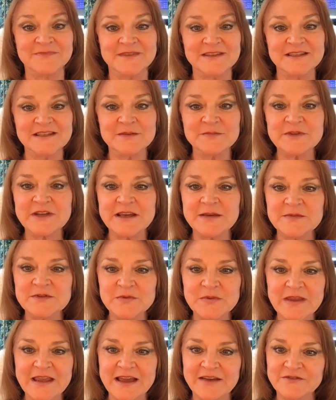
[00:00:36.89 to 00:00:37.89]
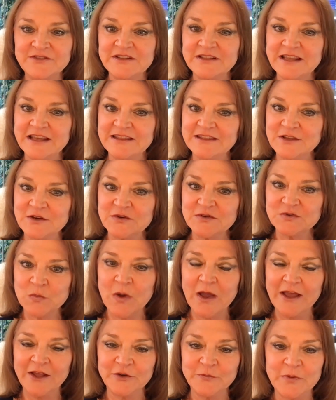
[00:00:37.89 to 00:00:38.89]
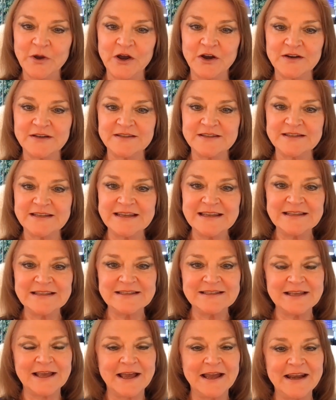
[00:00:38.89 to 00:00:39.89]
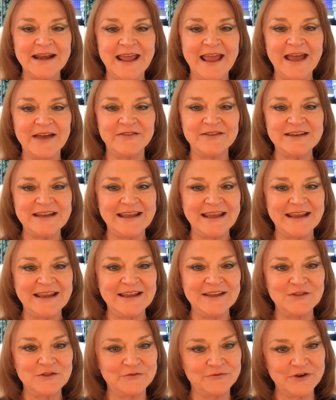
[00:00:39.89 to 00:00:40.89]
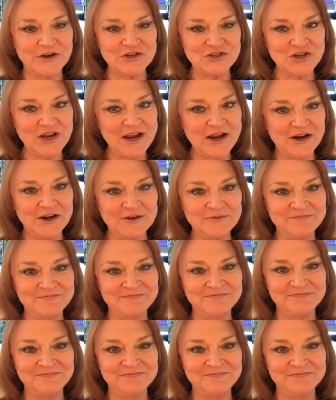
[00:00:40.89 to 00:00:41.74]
Sometimes we have to let those wild parts inside have a day in the fresh air.